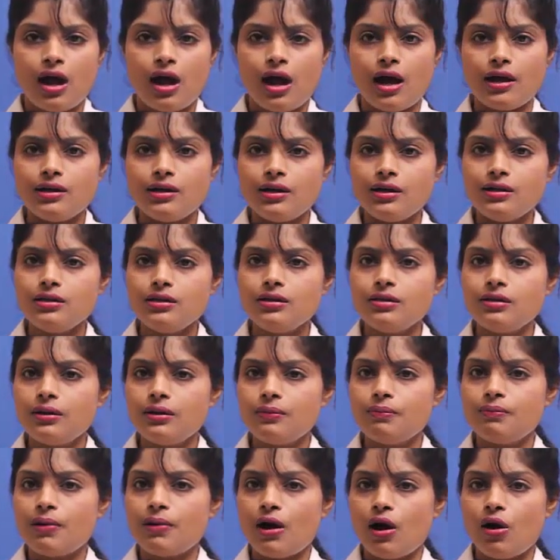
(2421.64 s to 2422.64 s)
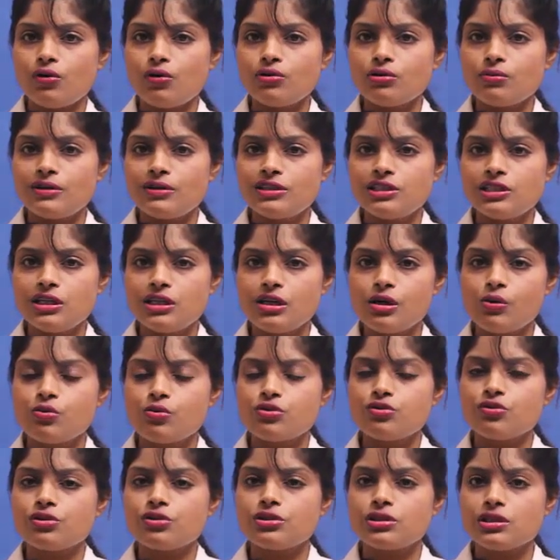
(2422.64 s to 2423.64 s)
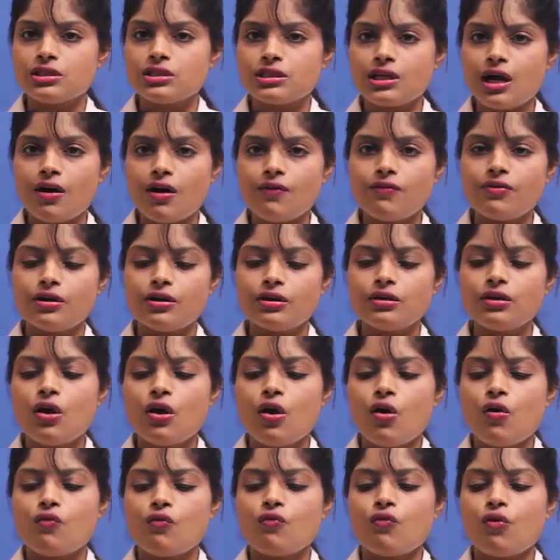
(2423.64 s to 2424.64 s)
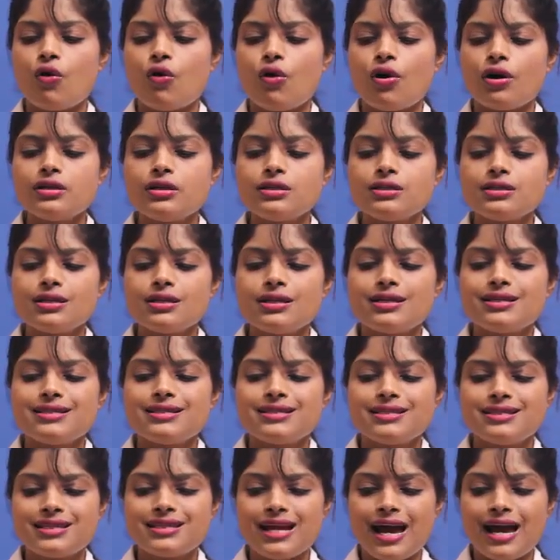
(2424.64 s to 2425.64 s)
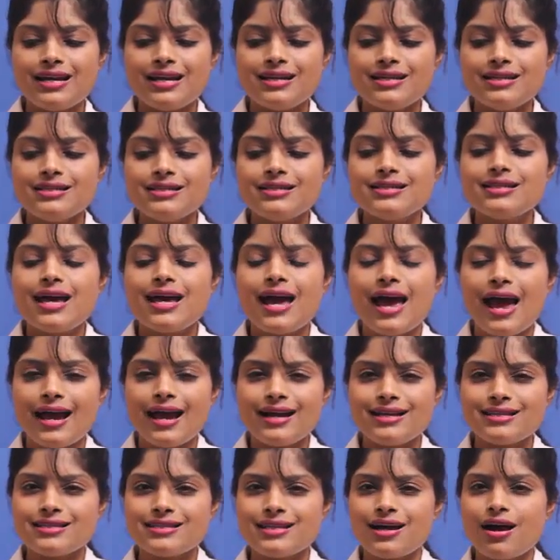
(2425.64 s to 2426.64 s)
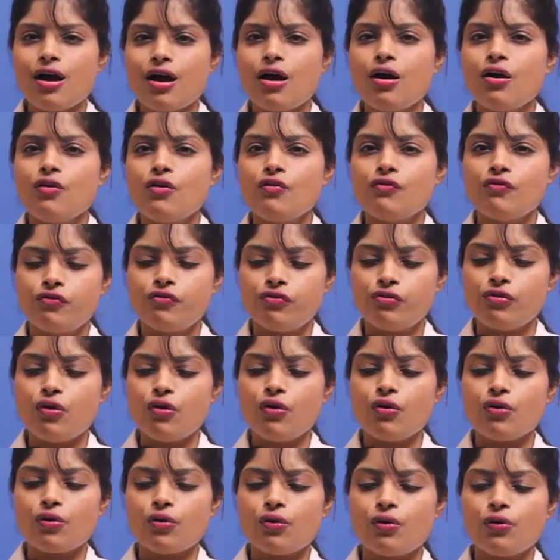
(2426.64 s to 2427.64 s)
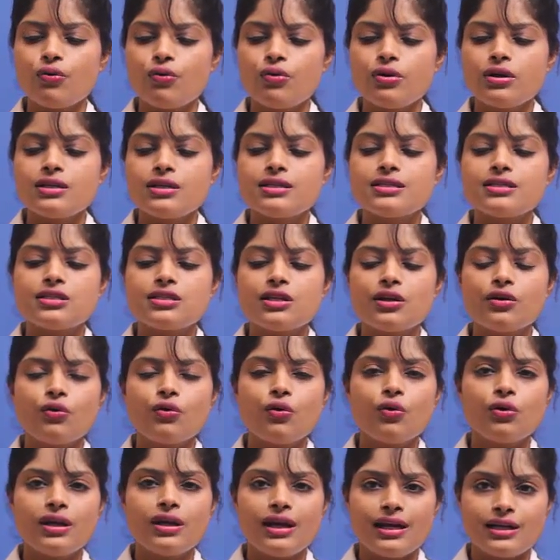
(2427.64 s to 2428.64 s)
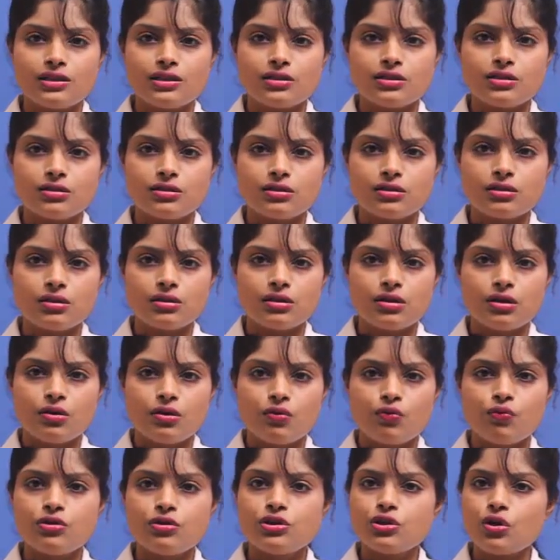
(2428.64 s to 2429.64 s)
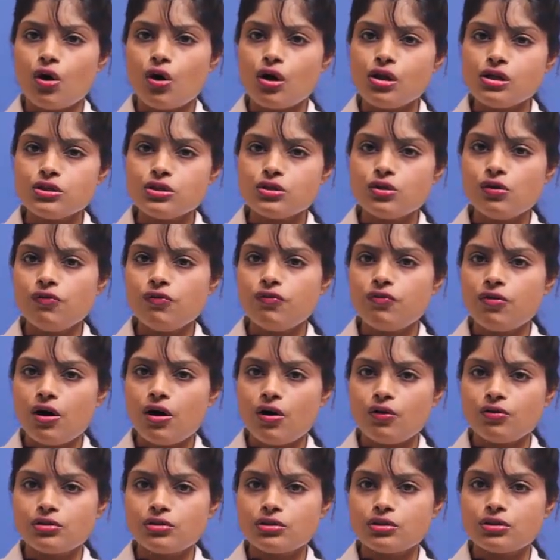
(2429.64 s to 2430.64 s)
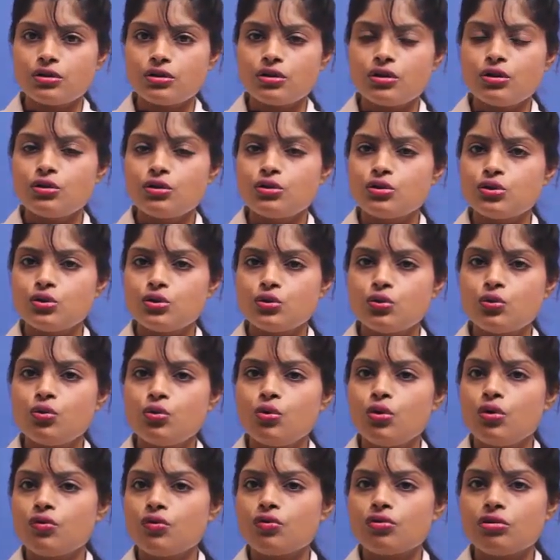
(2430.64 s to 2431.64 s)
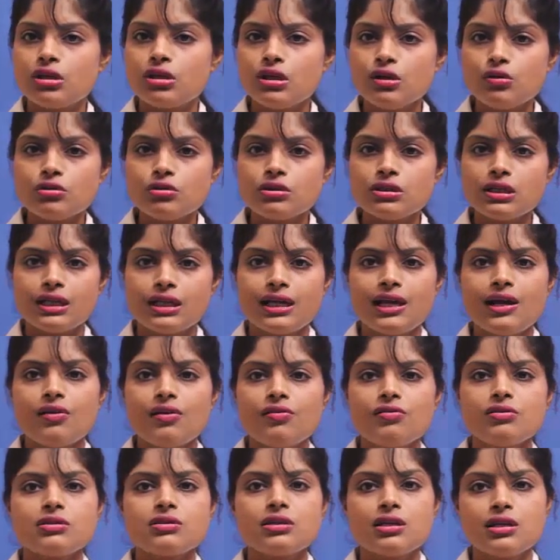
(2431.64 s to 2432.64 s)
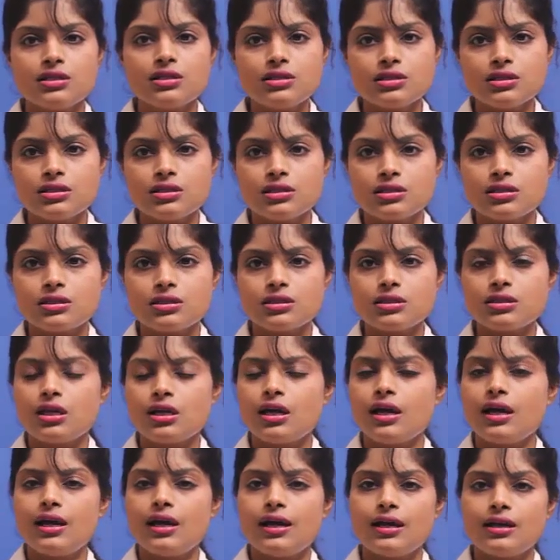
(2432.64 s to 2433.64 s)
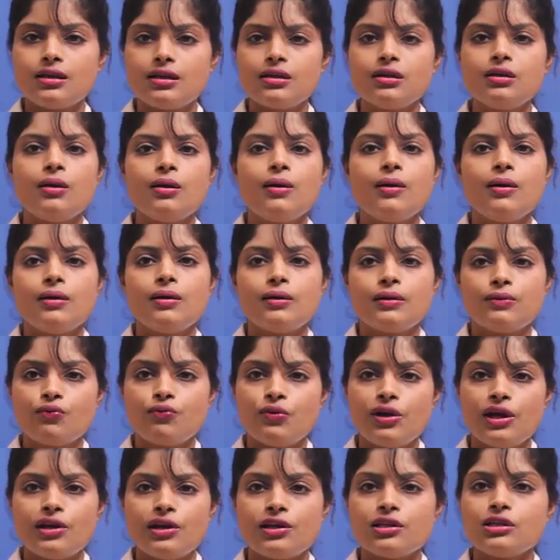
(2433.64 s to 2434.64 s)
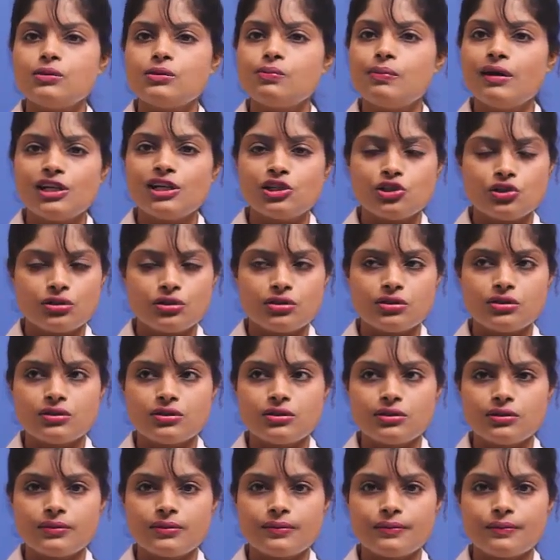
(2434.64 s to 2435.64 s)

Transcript: Another compound material which was discovered was stannous hexafluorozirconate, which also found to reduce the caries incidence in various patients.